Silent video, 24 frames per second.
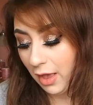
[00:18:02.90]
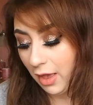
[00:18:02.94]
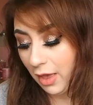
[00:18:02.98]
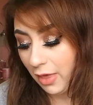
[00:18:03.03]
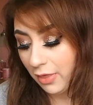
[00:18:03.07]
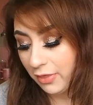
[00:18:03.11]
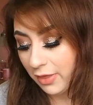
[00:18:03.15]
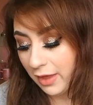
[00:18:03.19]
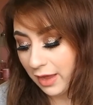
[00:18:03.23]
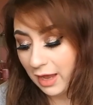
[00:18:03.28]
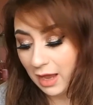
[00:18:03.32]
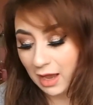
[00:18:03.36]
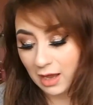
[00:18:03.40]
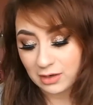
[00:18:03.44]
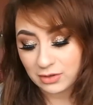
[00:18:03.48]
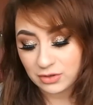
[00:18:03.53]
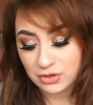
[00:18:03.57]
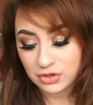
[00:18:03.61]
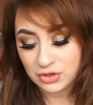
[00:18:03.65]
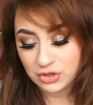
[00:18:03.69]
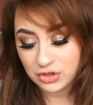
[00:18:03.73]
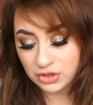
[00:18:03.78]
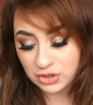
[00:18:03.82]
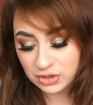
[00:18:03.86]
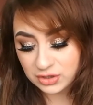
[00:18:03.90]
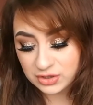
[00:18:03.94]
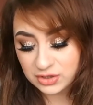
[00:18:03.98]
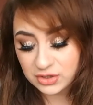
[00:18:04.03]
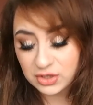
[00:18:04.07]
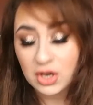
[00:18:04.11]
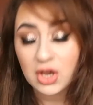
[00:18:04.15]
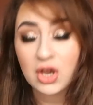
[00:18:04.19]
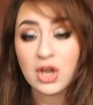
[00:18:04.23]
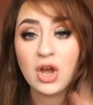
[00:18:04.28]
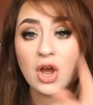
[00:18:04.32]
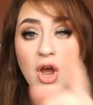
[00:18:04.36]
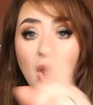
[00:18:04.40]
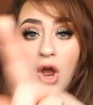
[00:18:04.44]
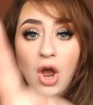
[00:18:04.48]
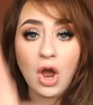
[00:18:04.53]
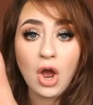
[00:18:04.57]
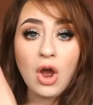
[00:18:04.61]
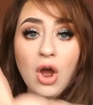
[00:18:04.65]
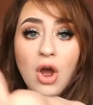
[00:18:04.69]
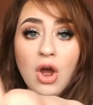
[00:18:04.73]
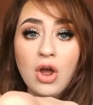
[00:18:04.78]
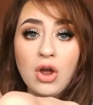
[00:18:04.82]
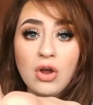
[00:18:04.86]
they are just
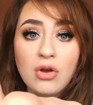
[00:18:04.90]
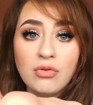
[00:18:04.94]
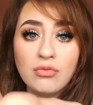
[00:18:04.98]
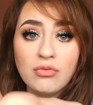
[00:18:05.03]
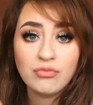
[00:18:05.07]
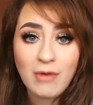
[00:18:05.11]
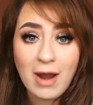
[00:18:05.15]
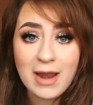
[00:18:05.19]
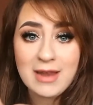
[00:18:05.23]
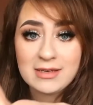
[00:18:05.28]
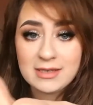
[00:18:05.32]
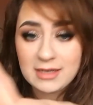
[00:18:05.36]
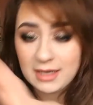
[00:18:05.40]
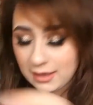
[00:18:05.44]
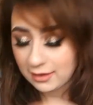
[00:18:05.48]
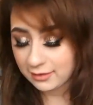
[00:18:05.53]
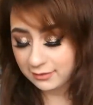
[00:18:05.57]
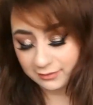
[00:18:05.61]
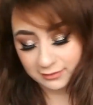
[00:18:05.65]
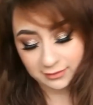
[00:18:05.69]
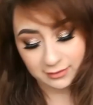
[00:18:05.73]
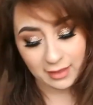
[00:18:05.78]
horrendous.